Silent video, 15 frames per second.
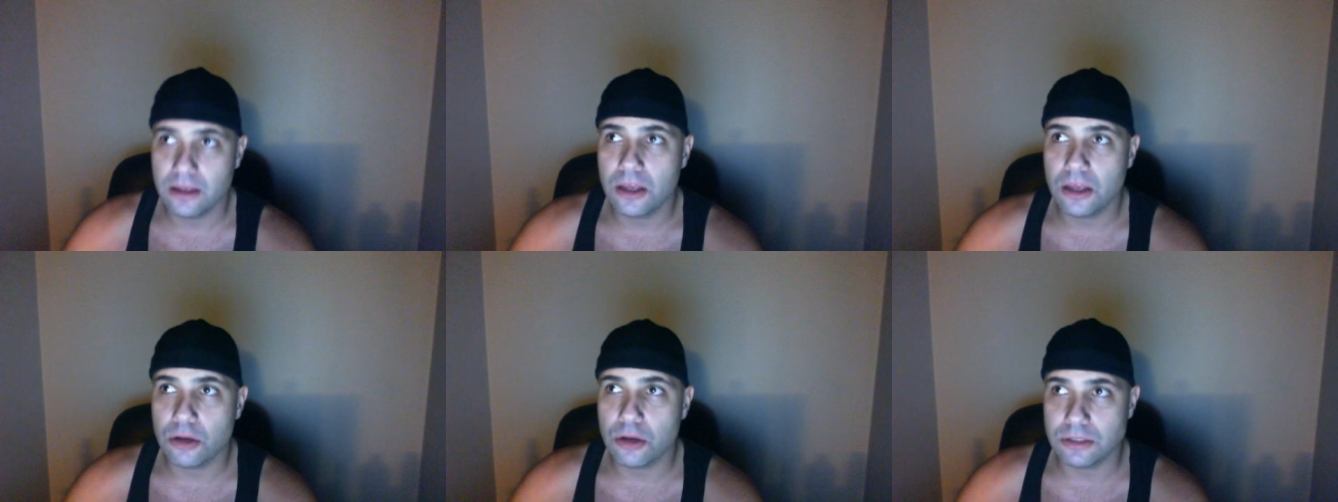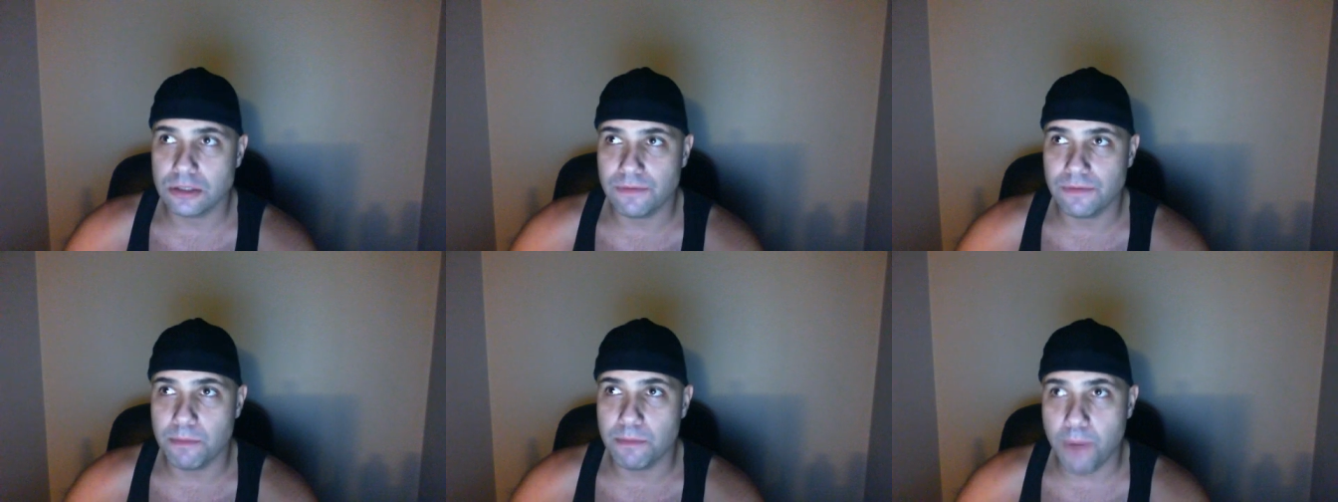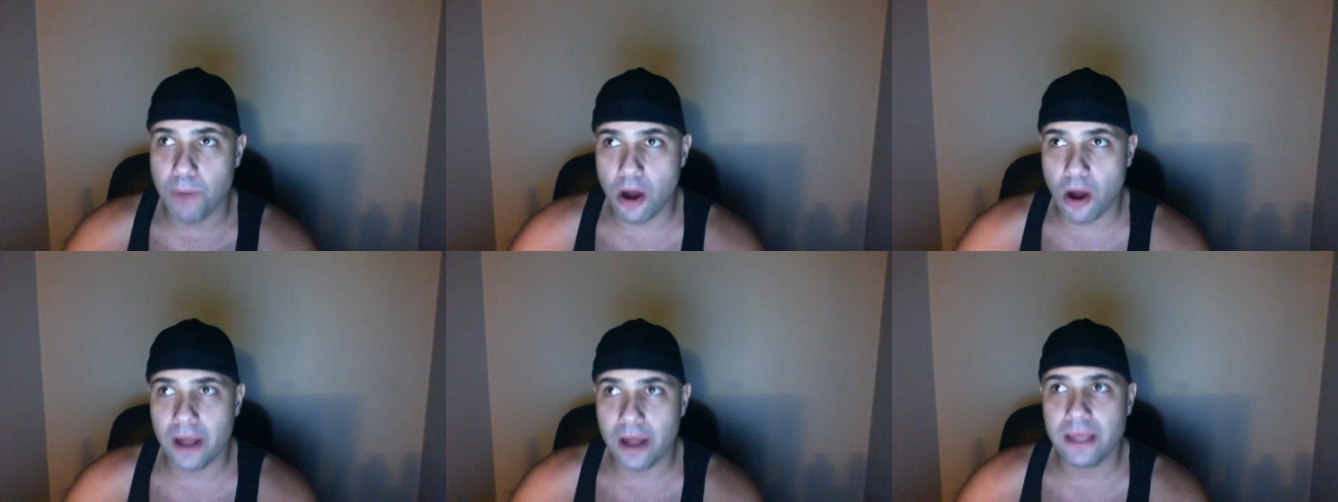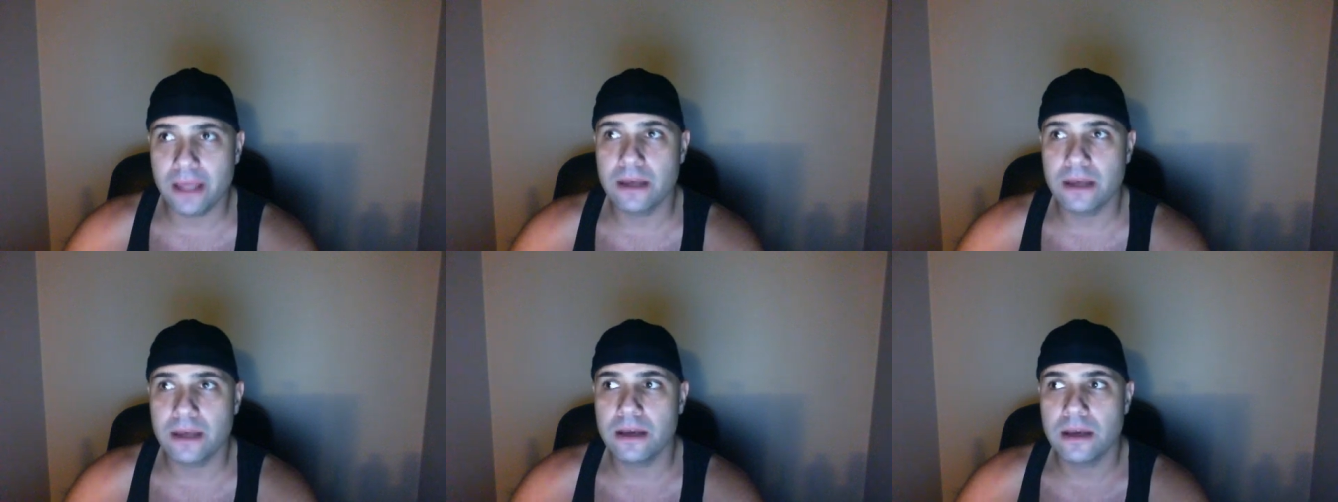Because if you buy
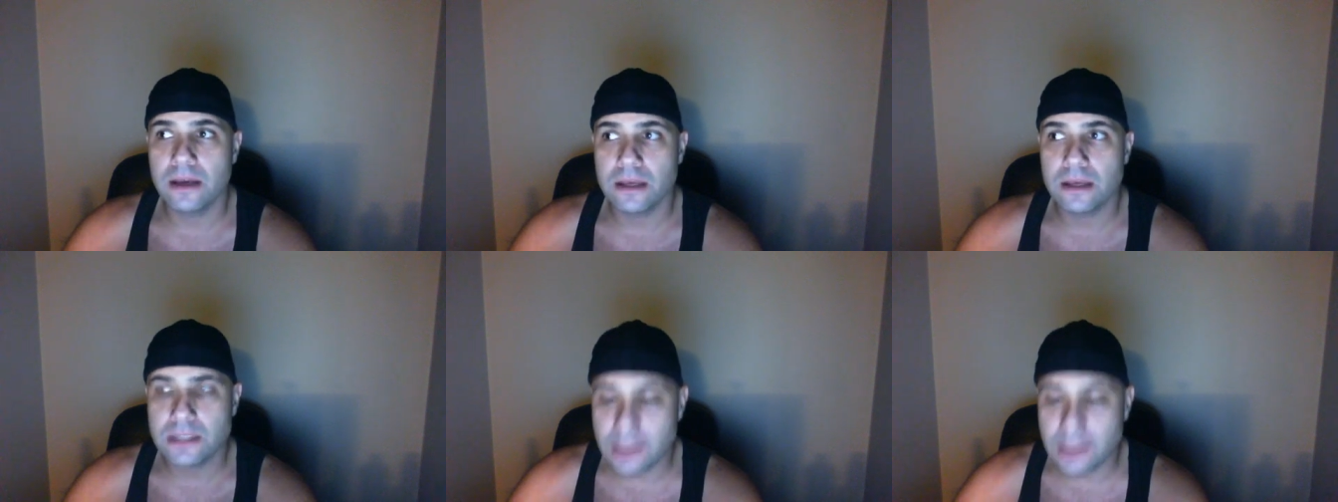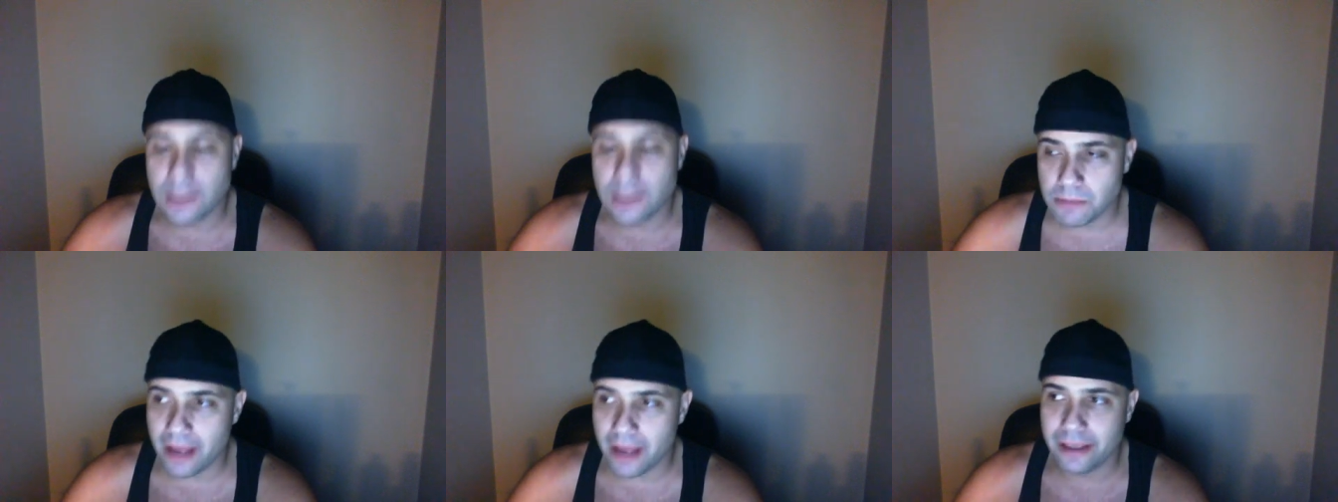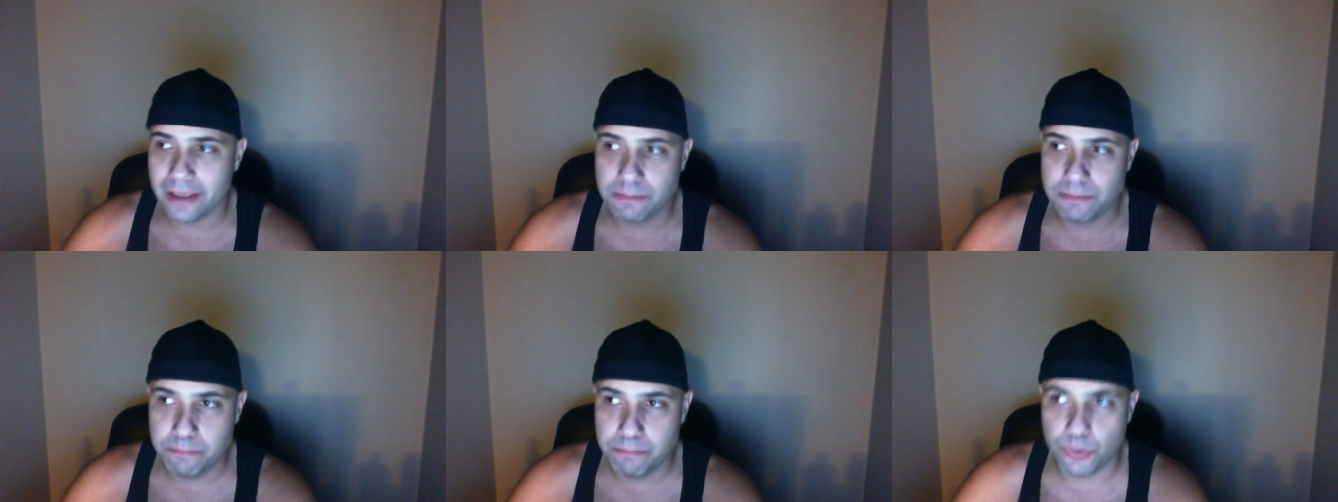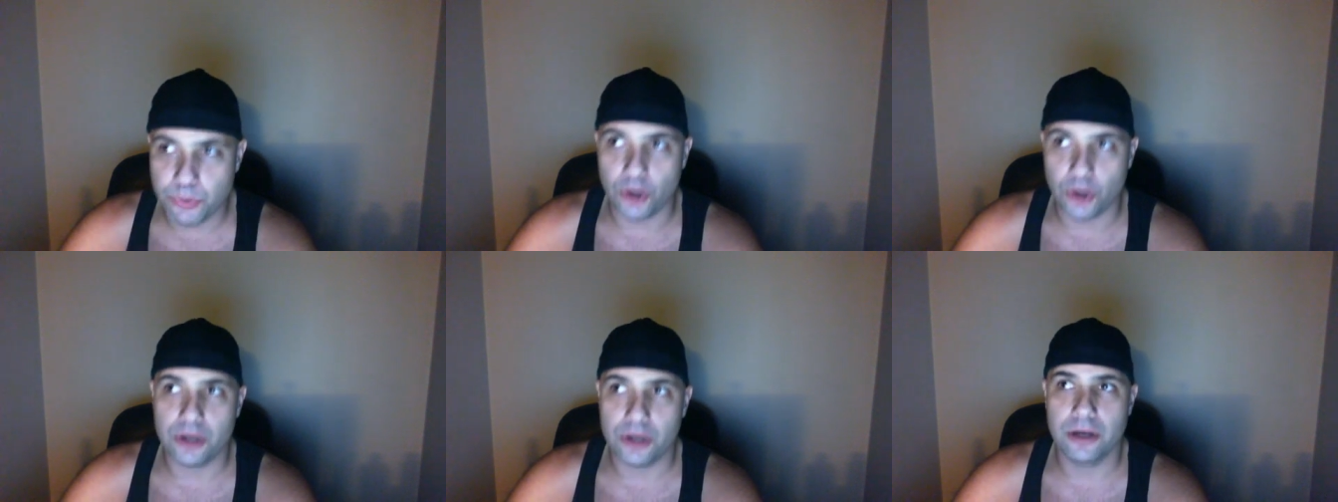some guy's
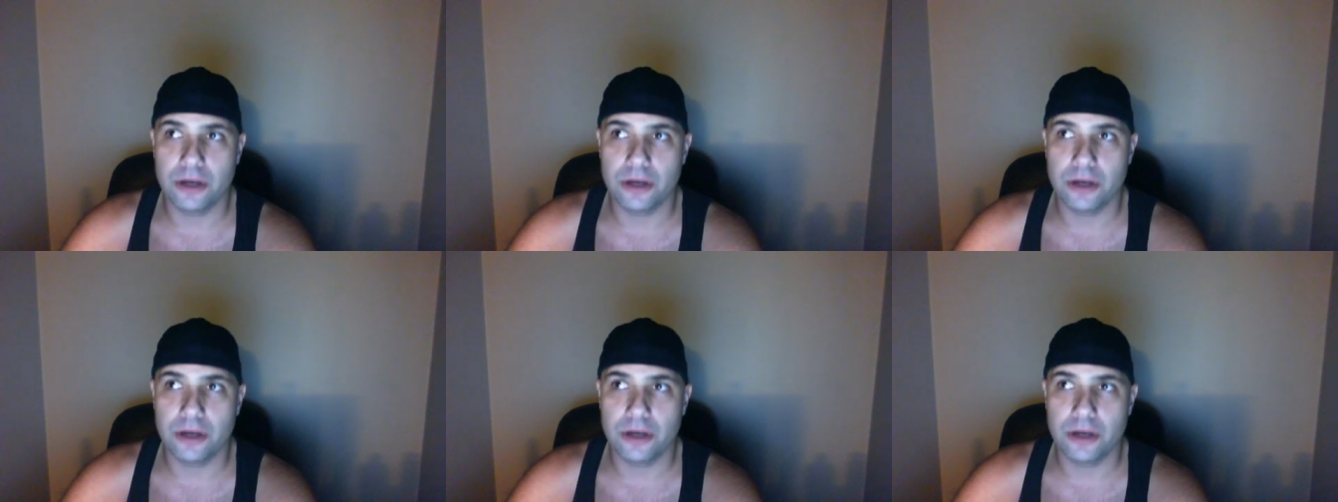book